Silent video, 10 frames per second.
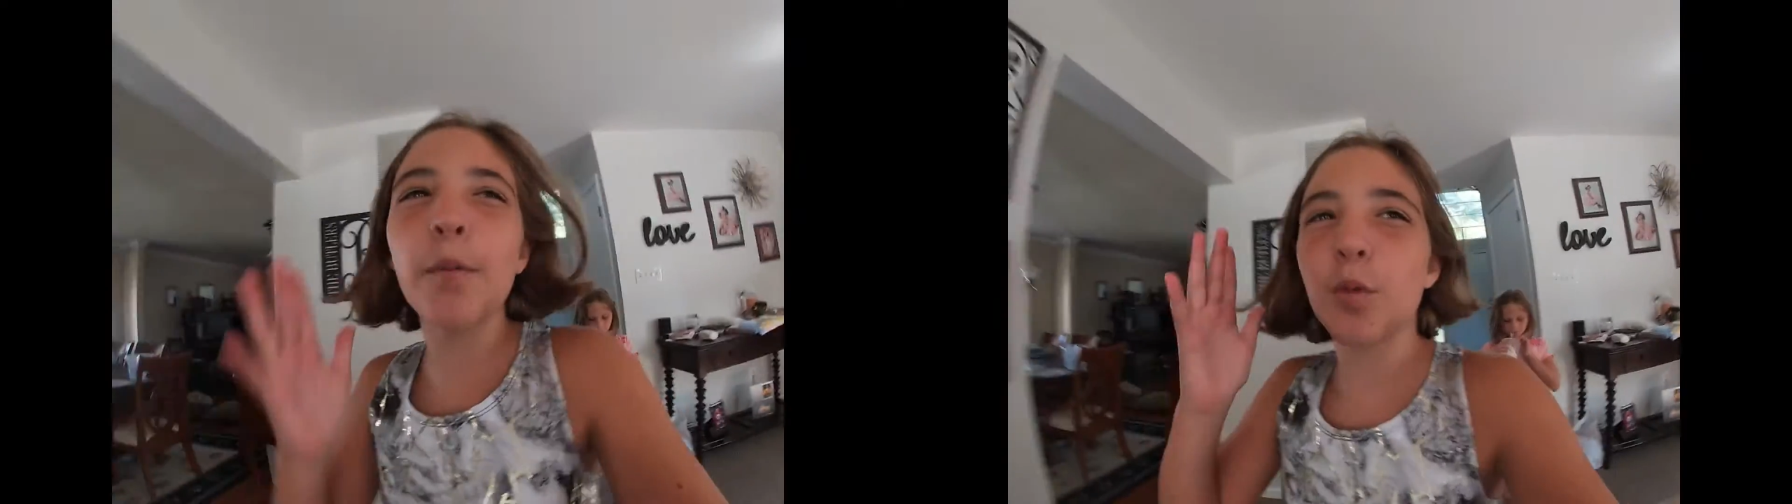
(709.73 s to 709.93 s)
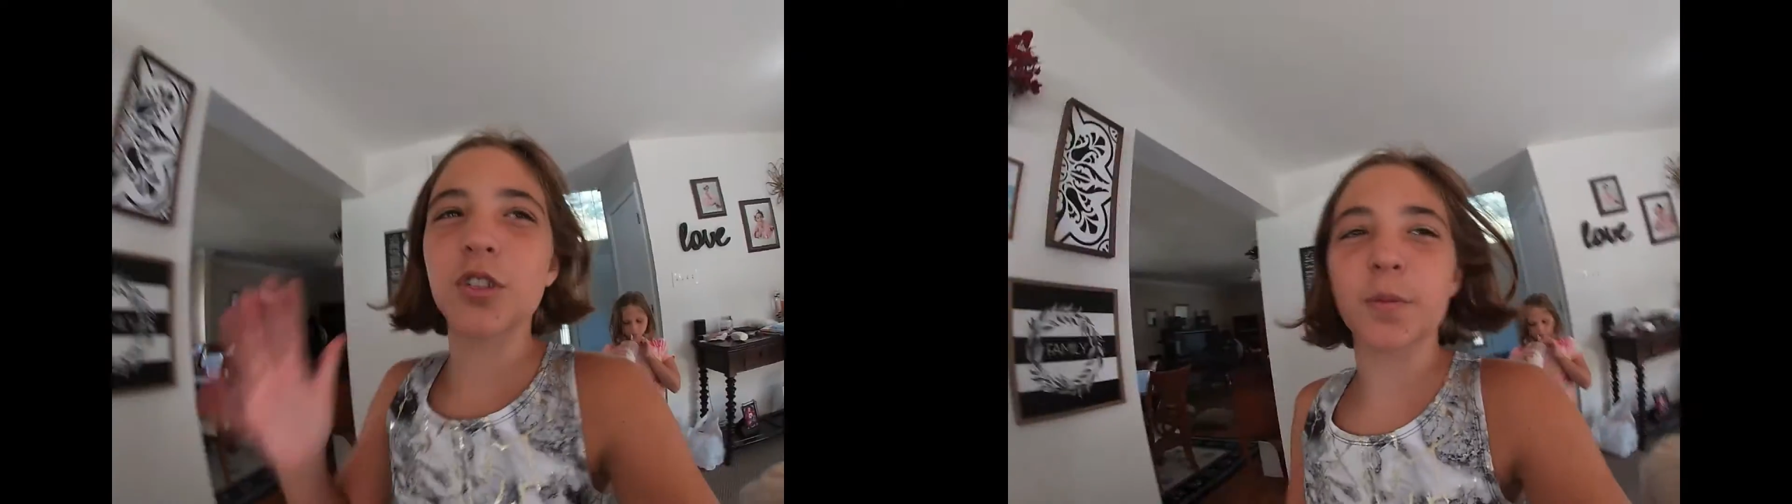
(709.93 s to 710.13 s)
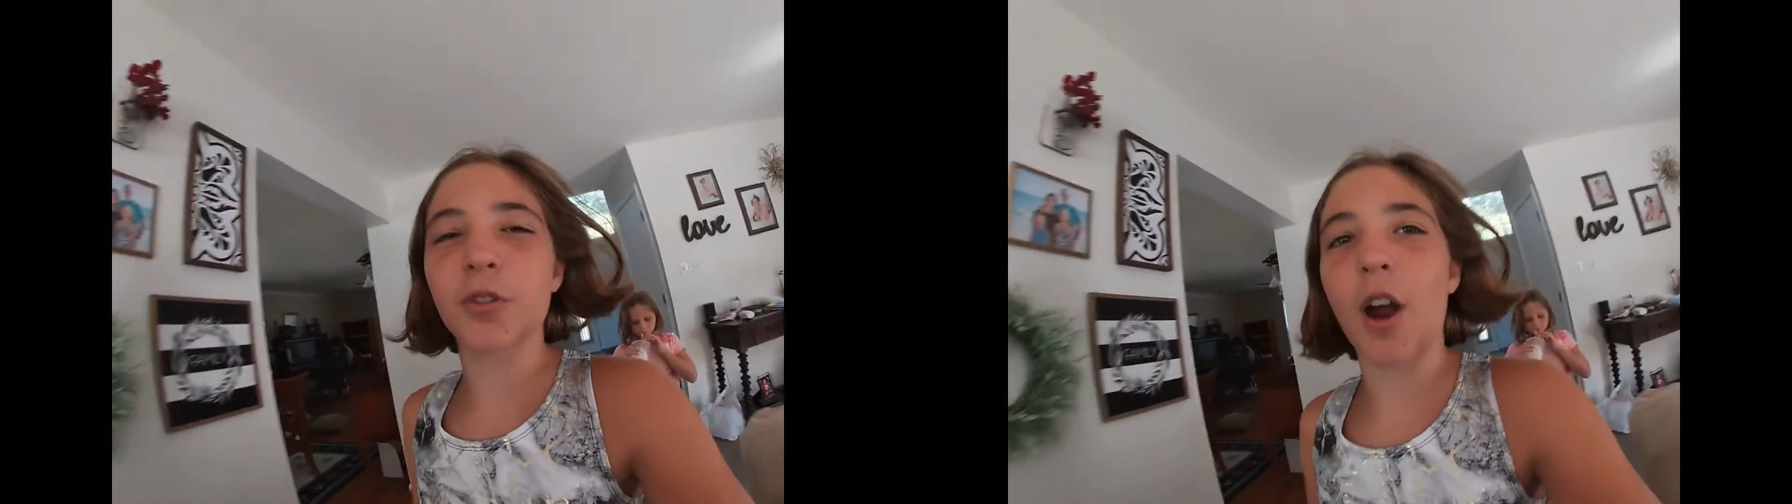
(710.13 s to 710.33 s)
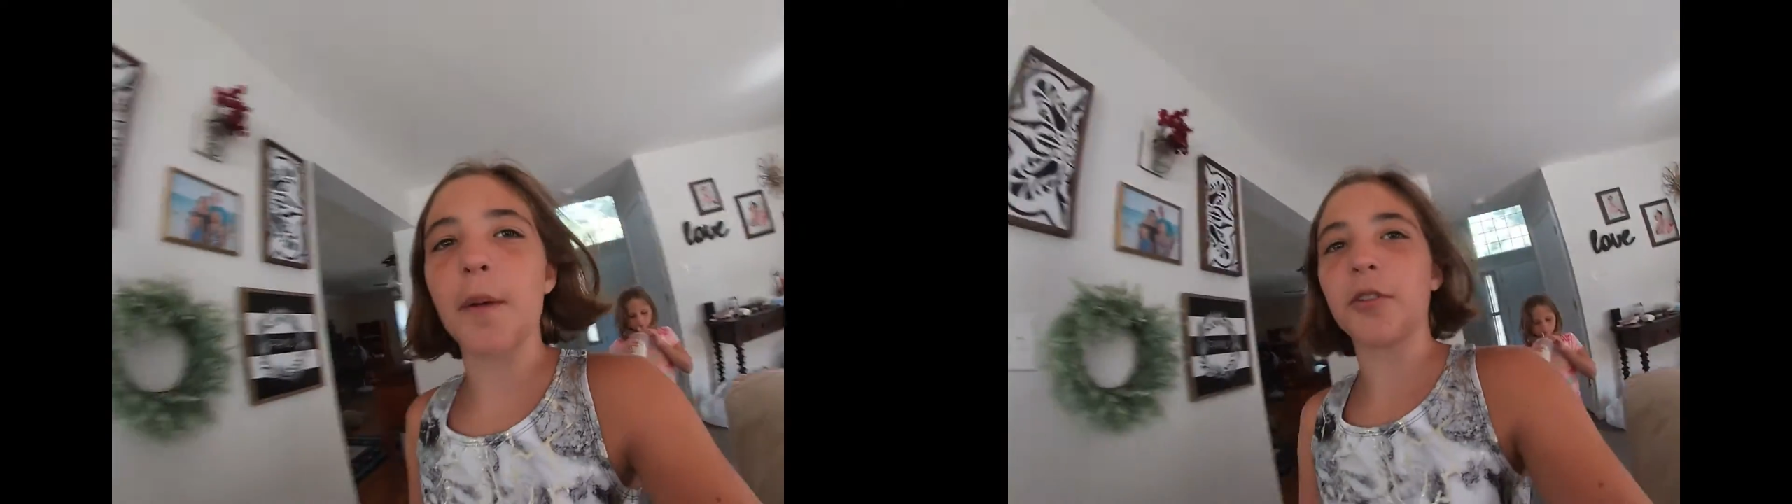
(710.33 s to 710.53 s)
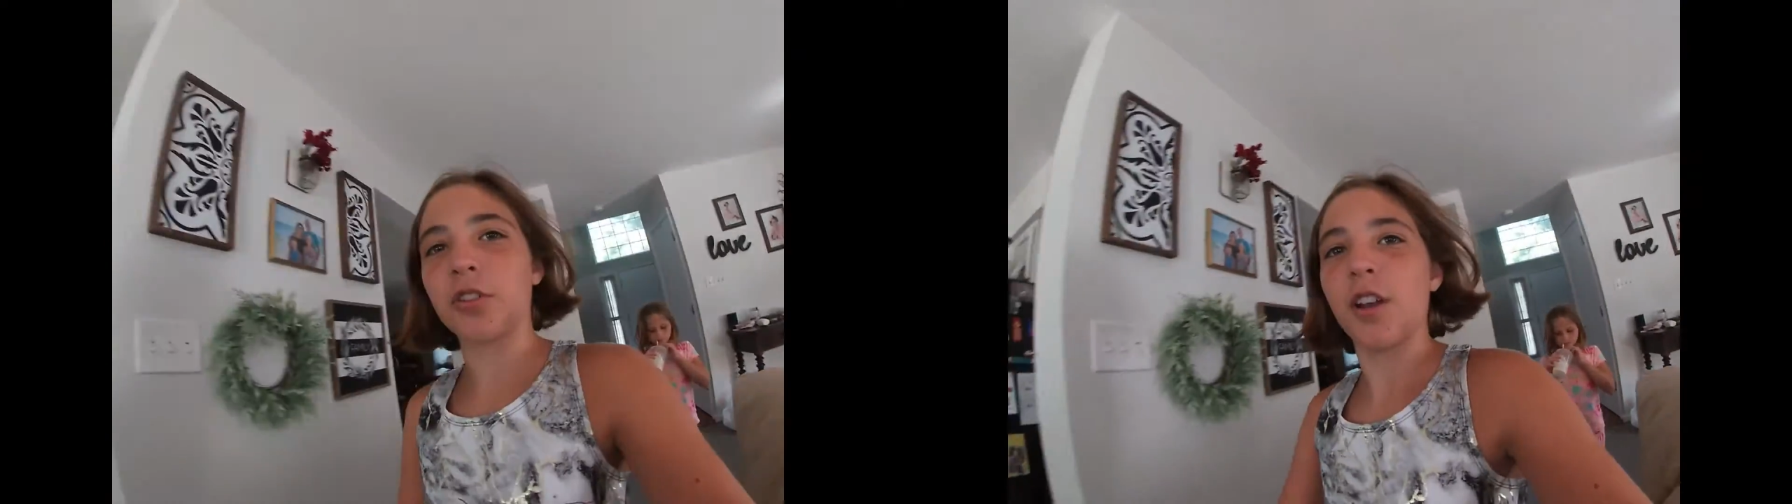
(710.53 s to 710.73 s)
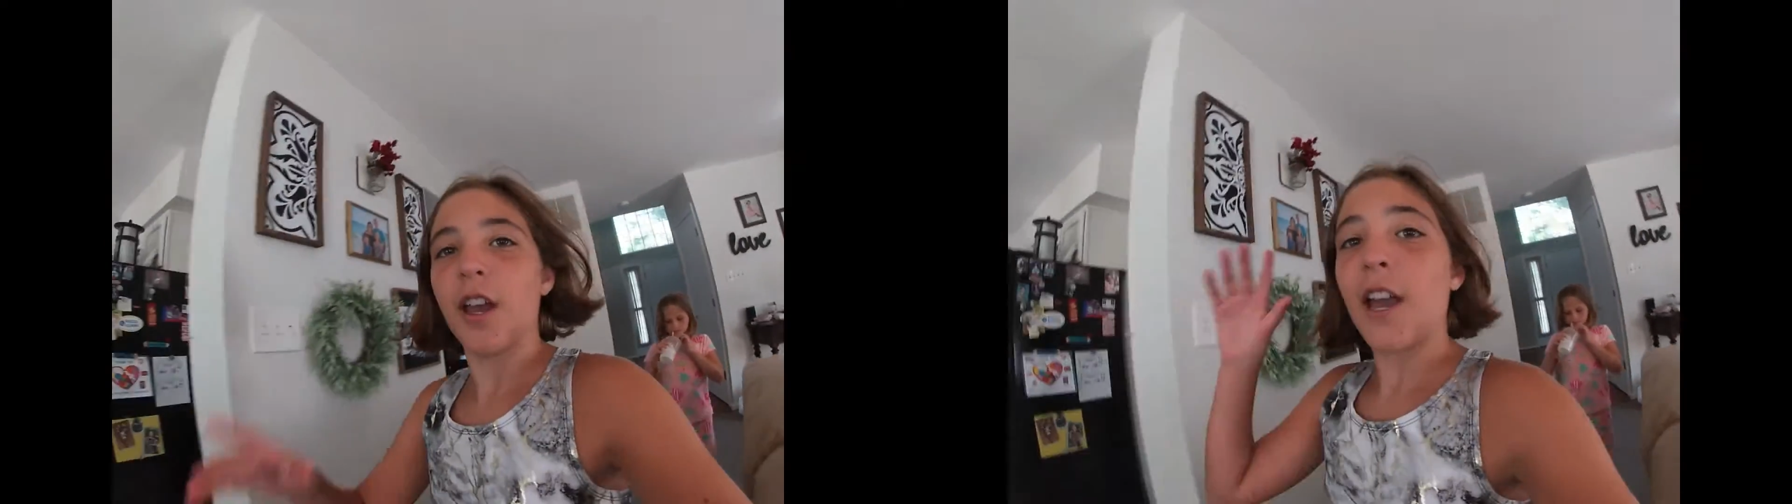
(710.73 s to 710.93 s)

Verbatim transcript: five more subscribers.